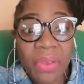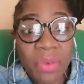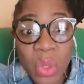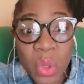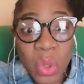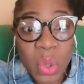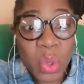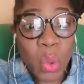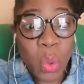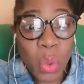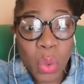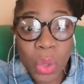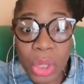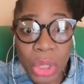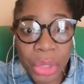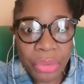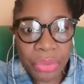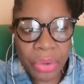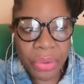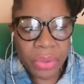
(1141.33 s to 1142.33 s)
you don't
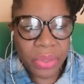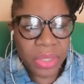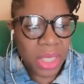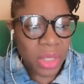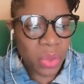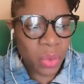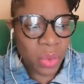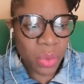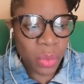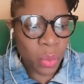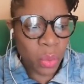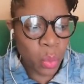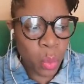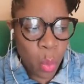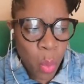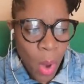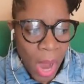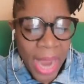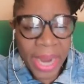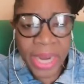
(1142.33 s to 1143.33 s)
agree with it,
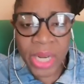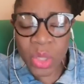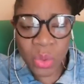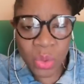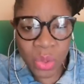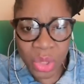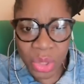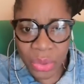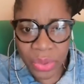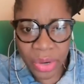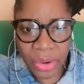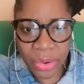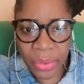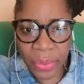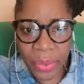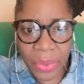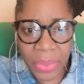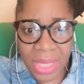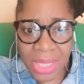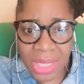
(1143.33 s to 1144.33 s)
why don't you agree
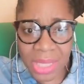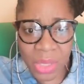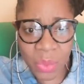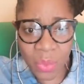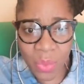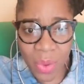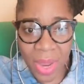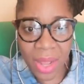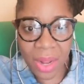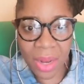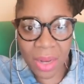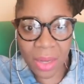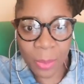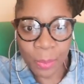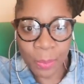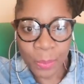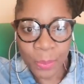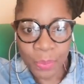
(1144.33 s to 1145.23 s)
with it as well?